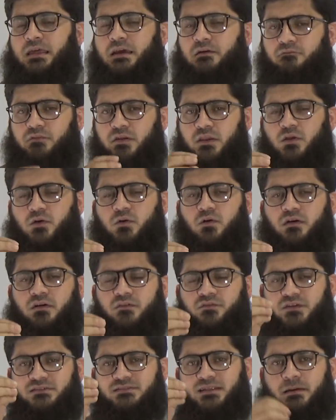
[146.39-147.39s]
We know,
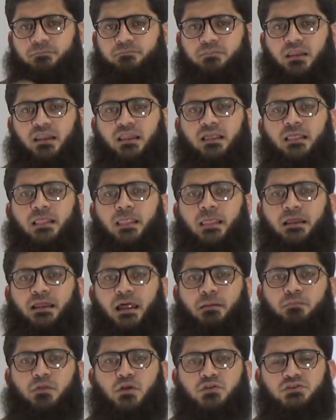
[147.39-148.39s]
for example,
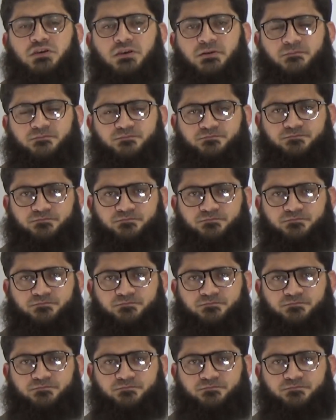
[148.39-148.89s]
Ramdevji.